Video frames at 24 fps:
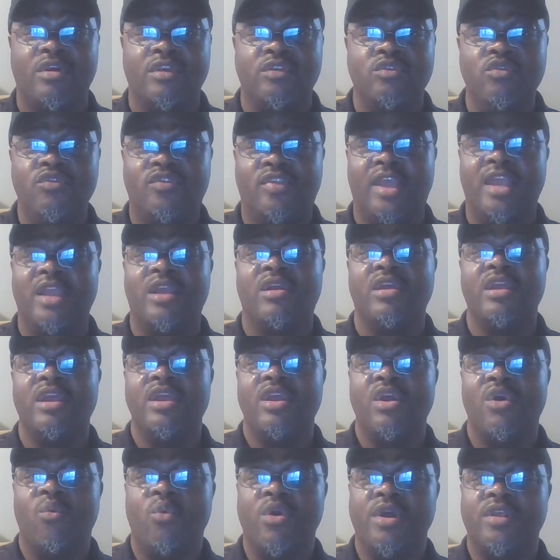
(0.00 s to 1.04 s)
and you take
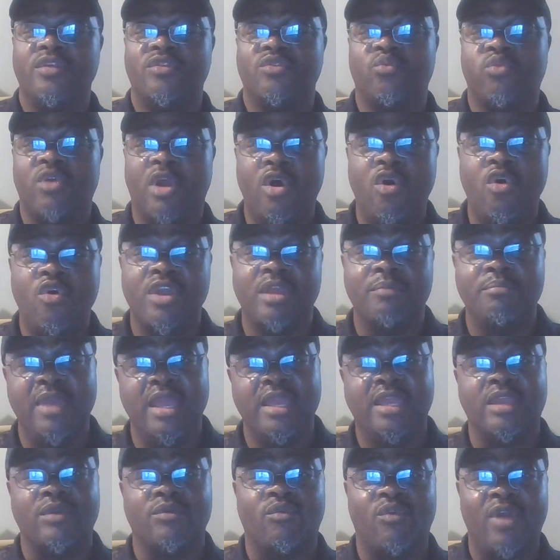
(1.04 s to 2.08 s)
what is wrong and
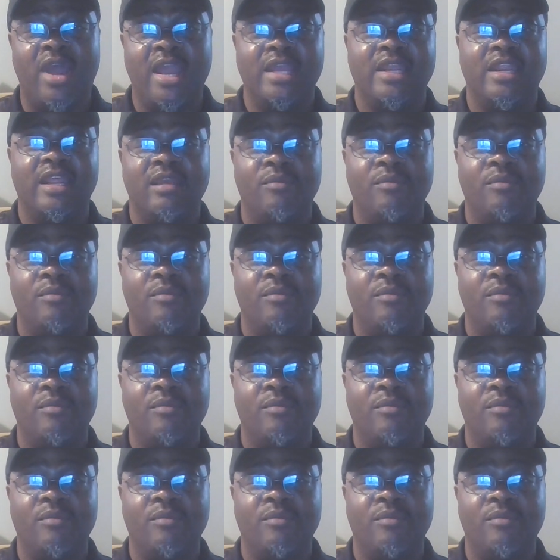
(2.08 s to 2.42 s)
make it right,